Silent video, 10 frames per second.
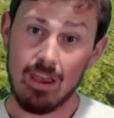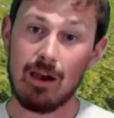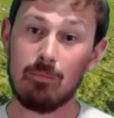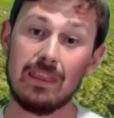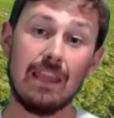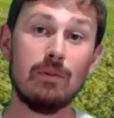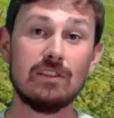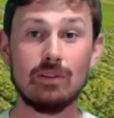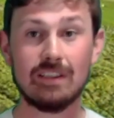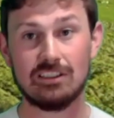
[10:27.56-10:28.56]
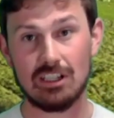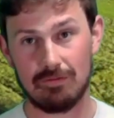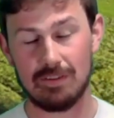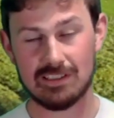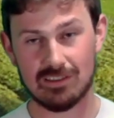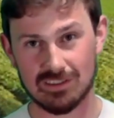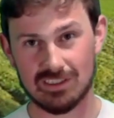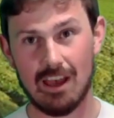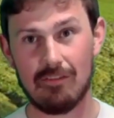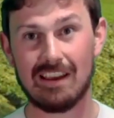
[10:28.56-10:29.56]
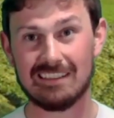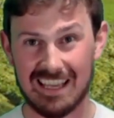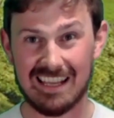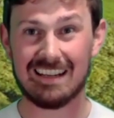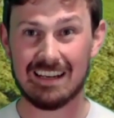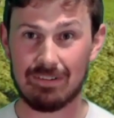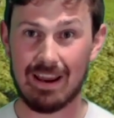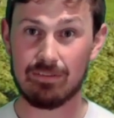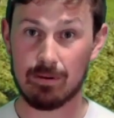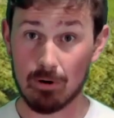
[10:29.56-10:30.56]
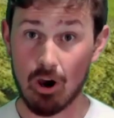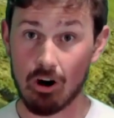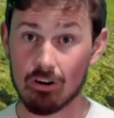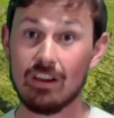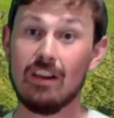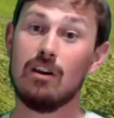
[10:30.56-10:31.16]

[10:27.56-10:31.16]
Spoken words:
And when they were doing the geophysical surveys in and around the Broch,